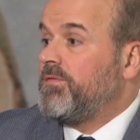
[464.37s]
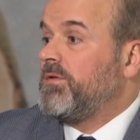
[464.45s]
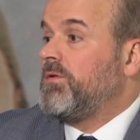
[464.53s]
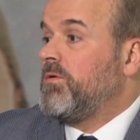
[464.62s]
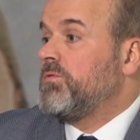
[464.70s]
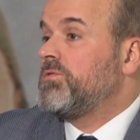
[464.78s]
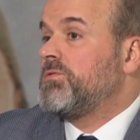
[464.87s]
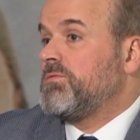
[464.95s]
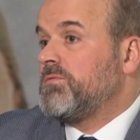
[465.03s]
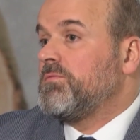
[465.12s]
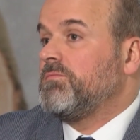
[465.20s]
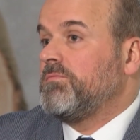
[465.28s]
to be seen how
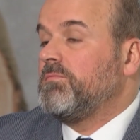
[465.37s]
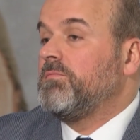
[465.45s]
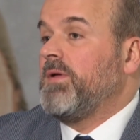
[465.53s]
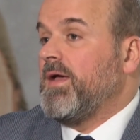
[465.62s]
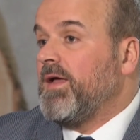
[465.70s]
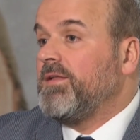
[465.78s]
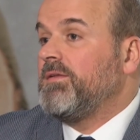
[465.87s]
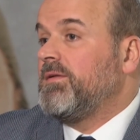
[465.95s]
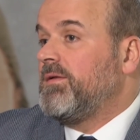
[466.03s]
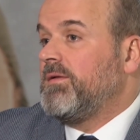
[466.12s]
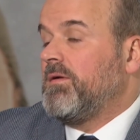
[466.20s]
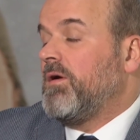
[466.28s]
tough they can get with their
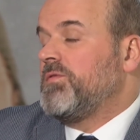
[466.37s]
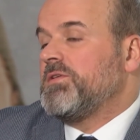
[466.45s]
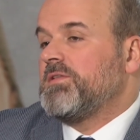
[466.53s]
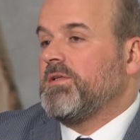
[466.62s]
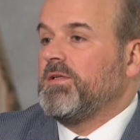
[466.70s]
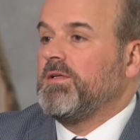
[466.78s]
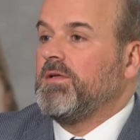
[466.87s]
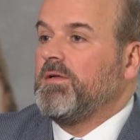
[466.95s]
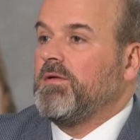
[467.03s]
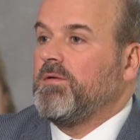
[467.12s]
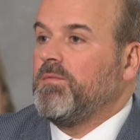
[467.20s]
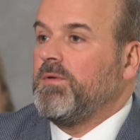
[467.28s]
bankers.
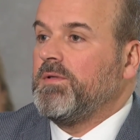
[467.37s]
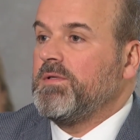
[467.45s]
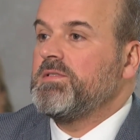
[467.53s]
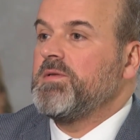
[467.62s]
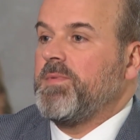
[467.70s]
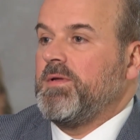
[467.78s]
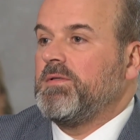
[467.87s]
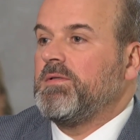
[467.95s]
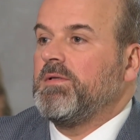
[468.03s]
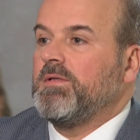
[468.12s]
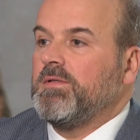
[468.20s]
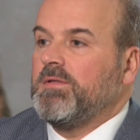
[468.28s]
It may be that
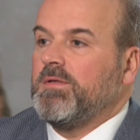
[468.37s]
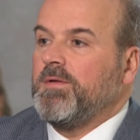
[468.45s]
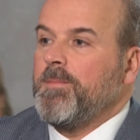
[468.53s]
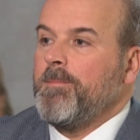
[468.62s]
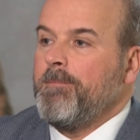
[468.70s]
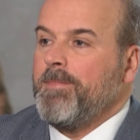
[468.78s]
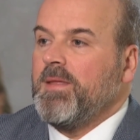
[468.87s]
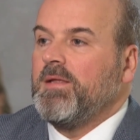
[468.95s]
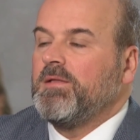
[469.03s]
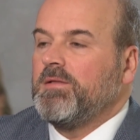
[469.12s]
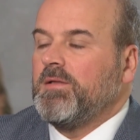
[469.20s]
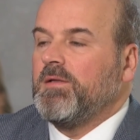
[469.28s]
Canada is just a third
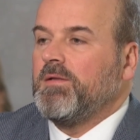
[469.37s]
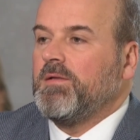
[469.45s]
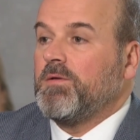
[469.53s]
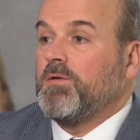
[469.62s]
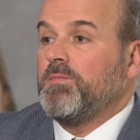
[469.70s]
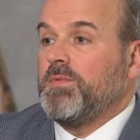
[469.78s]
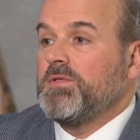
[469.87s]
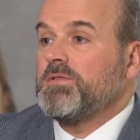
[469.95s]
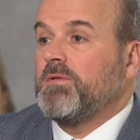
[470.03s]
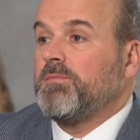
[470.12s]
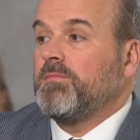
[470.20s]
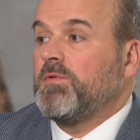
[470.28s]
party caught in the middle
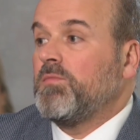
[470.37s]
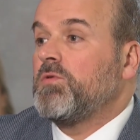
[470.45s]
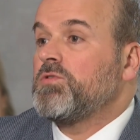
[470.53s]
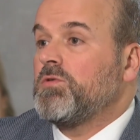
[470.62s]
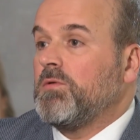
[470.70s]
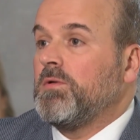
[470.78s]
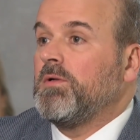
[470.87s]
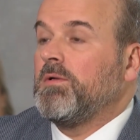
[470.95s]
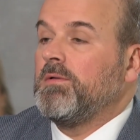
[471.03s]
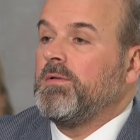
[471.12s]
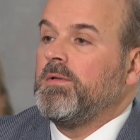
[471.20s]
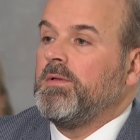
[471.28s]
of a
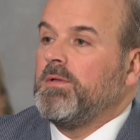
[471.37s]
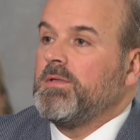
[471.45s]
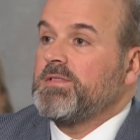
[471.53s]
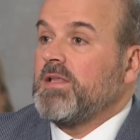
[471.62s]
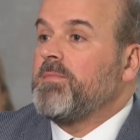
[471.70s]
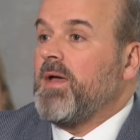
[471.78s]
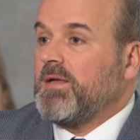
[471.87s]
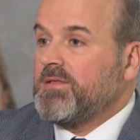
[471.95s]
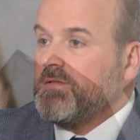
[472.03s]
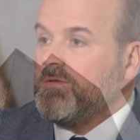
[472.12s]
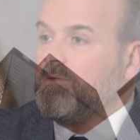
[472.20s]
Chinese-US political and